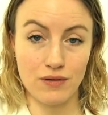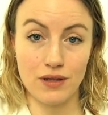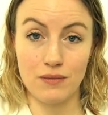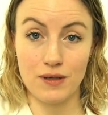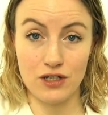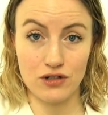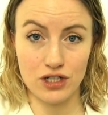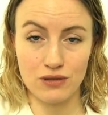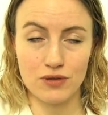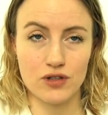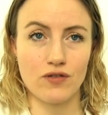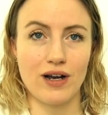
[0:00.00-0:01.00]
but the paediatrician
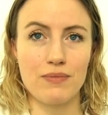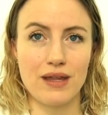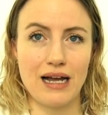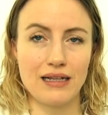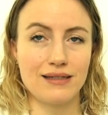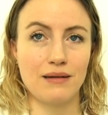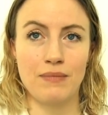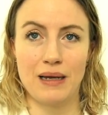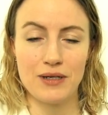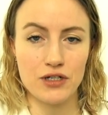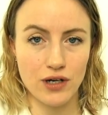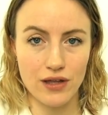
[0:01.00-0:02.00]
prescribed that and said,
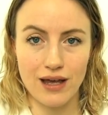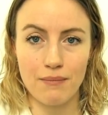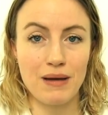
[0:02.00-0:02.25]
maybe try that,